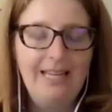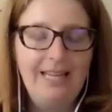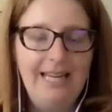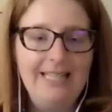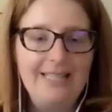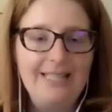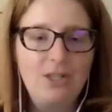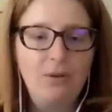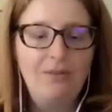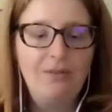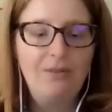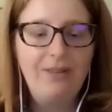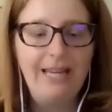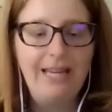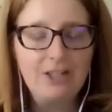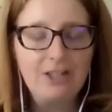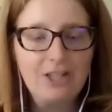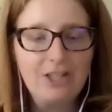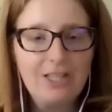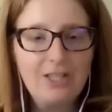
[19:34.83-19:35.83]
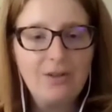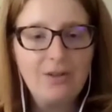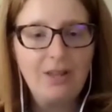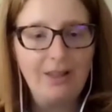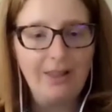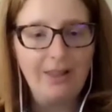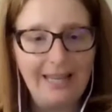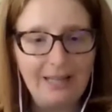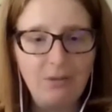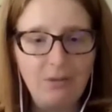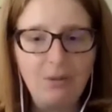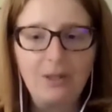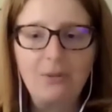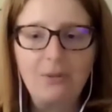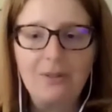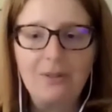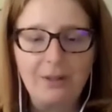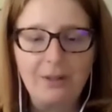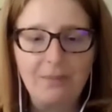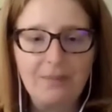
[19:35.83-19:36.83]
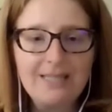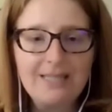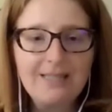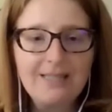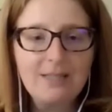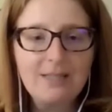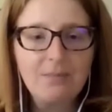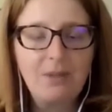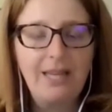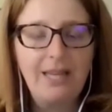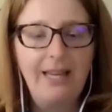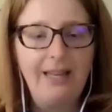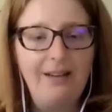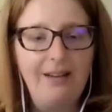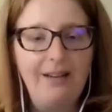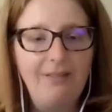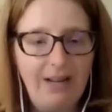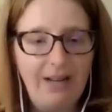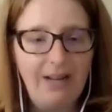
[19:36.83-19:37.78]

and so, if you actually do the legwork with your business plan,